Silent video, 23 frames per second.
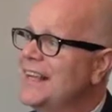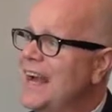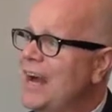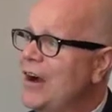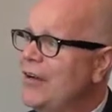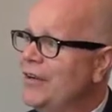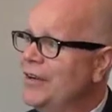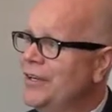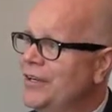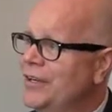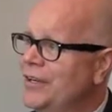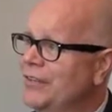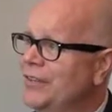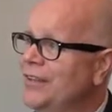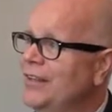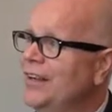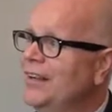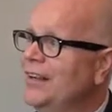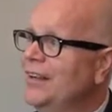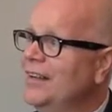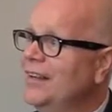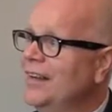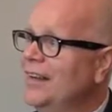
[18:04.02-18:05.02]
carrier
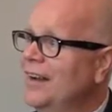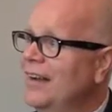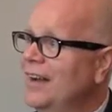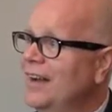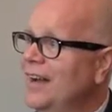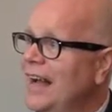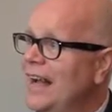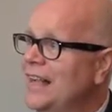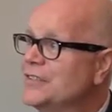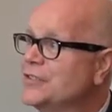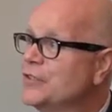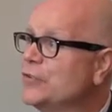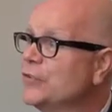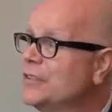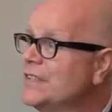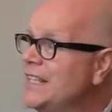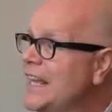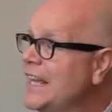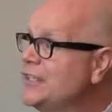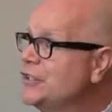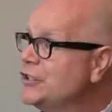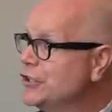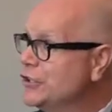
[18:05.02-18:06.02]
has their
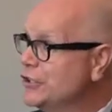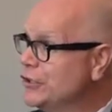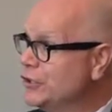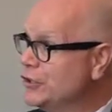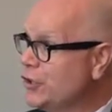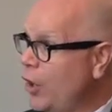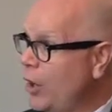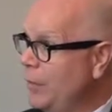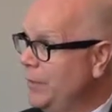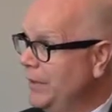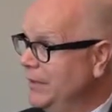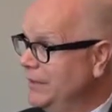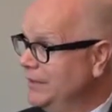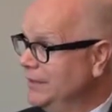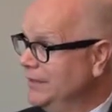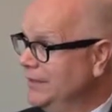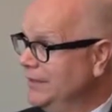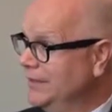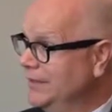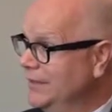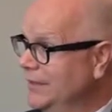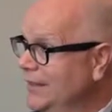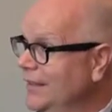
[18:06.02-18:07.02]
attention
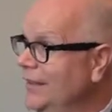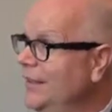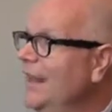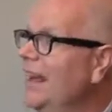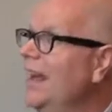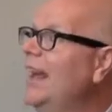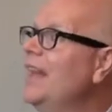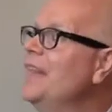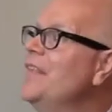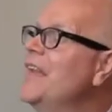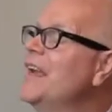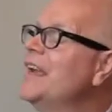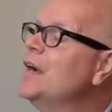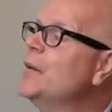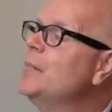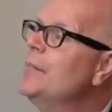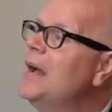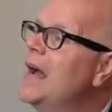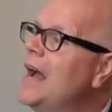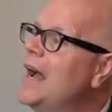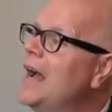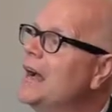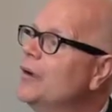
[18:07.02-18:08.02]
sharpened and they come
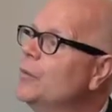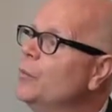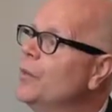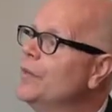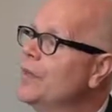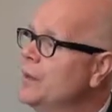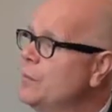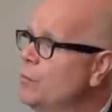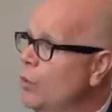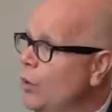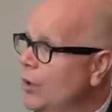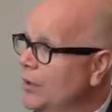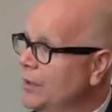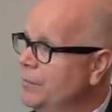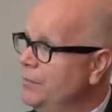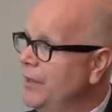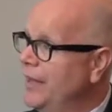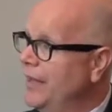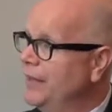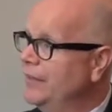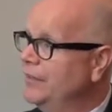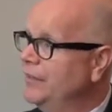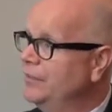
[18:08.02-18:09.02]
back with a more
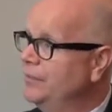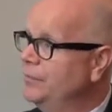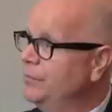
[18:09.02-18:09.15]
competitive